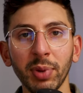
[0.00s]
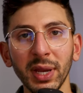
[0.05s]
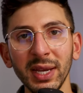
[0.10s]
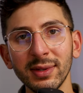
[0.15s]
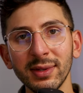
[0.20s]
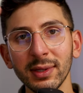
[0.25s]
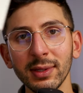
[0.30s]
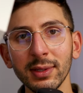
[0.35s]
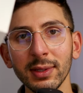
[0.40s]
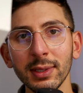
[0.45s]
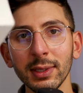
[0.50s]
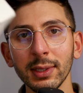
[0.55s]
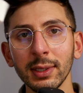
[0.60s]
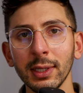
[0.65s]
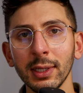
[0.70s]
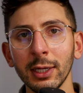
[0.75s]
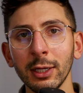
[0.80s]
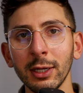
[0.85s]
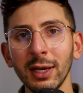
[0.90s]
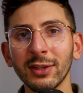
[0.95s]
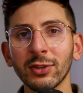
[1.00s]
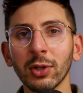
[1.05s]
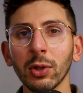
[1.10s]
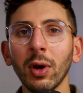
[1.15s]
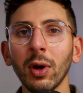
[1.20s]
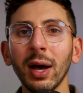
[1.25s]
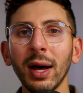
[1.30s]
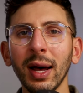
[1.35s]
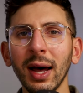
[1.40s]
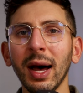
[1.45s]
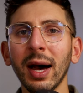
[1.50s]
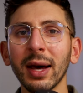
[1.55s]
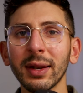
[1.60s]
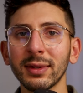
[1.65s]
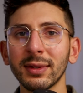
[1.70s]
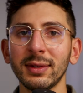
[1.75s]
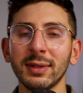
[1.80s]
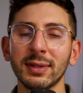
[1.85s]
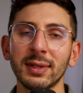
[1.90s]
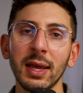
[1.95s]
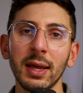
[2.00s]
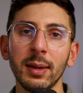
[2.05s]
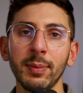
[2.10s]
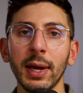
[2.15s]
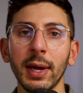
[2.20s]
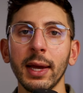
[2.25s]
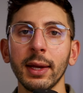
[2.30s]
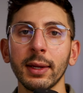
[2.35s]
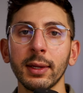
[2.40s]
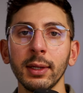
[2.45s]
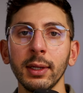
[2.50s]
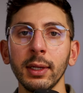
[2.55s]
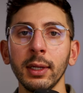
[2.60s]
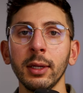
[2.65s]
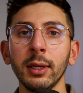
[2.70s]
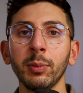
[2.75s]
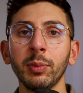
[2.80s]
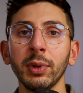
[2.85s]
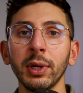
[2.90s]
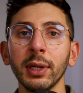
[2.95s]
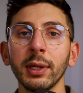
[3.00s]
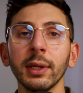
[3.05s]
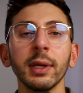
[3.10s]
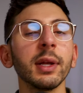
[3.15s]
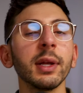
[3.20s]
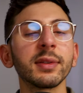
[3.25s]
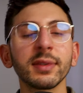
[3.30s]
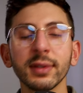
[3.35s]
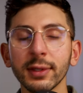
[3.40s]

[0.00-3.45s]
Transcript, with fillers: pieces, it's a lot harder to sand back. But it's